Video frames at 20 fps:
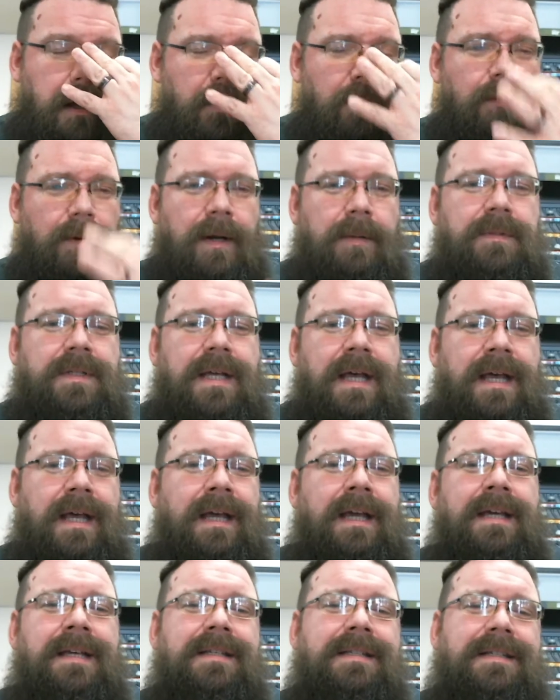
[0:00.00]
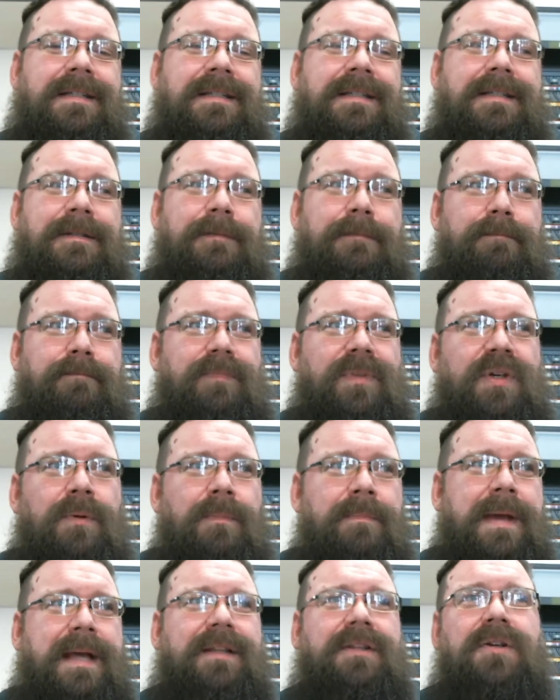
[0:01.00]
What I'm saying is you'll
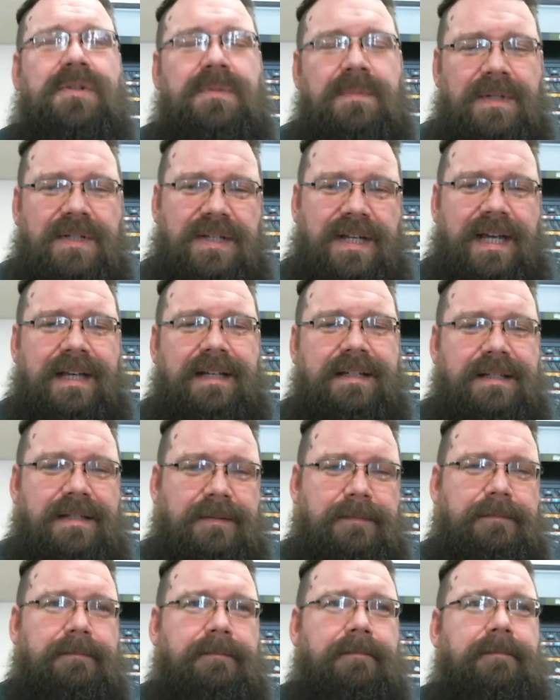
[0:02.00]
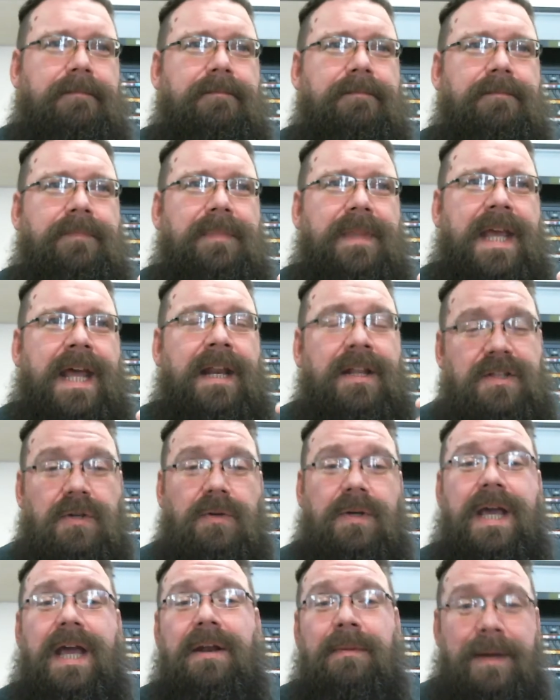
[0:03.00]
make those mistakes, and it's
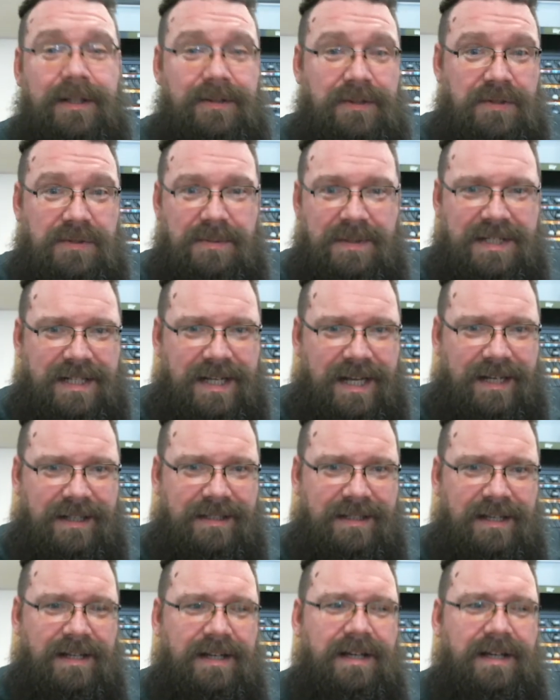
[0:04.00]
okay to make those mistakes.